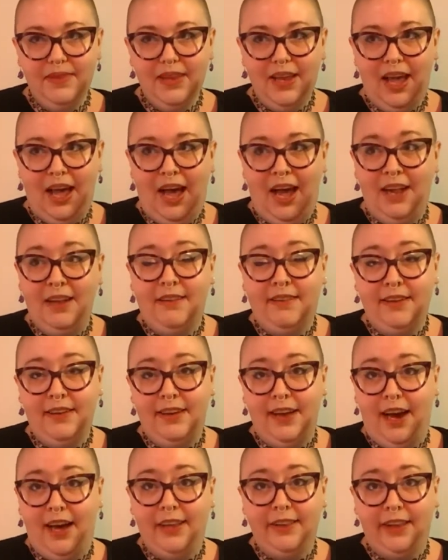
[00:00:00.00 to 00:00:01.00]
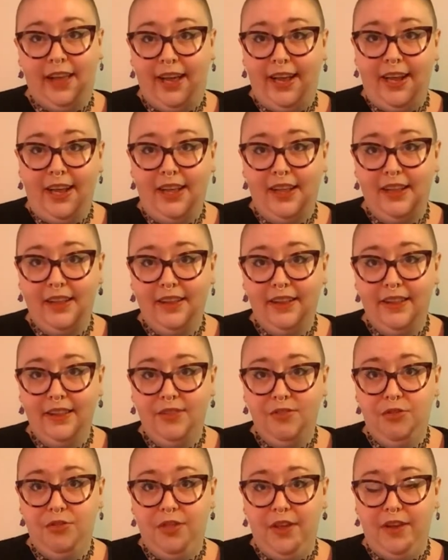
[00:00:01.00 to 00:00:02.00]
I did not like
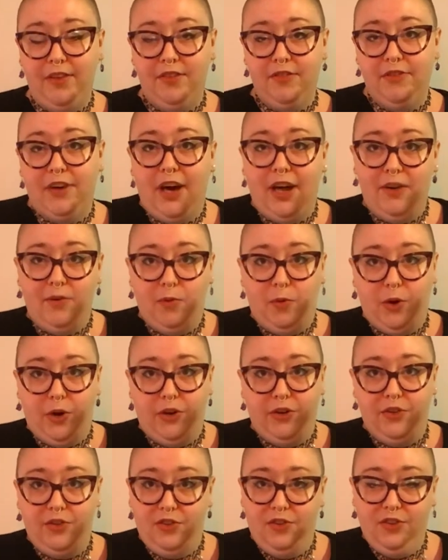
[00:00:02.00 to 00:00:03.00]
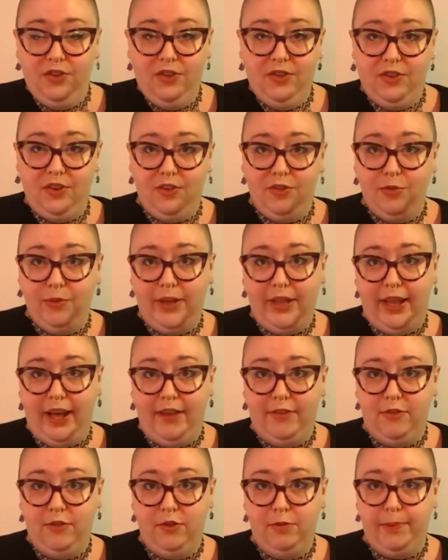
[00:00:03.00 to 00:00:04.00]
Things Have Gotten Worse Since We
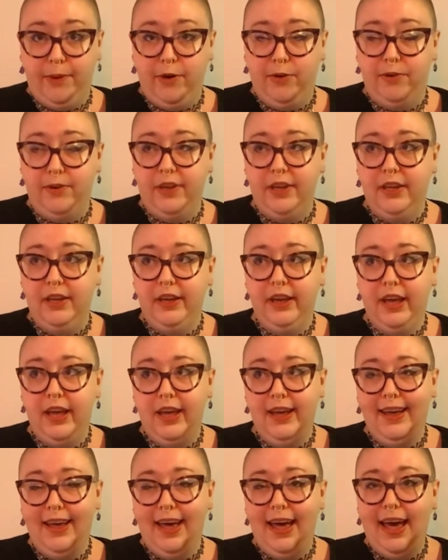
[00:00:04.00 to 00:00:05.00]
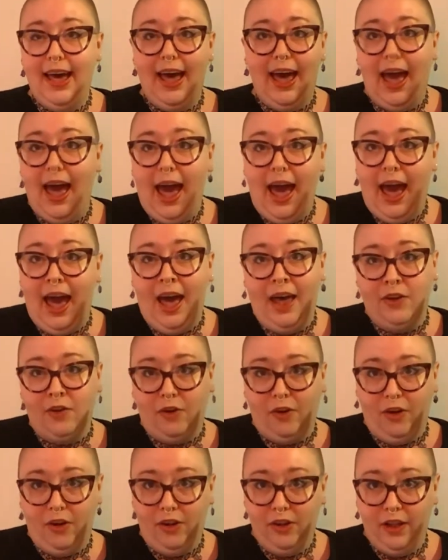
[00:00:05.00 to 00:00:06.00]
Last Spoke at
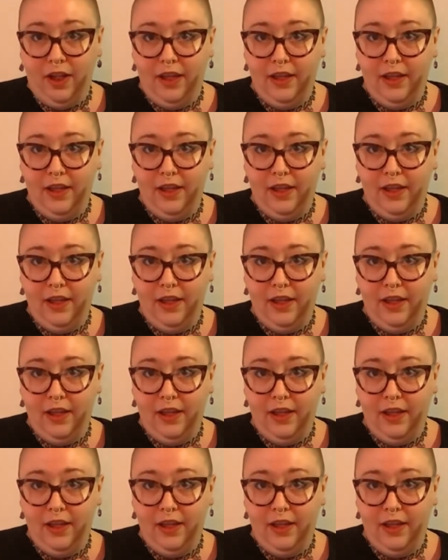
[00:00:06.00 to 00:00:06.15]
all.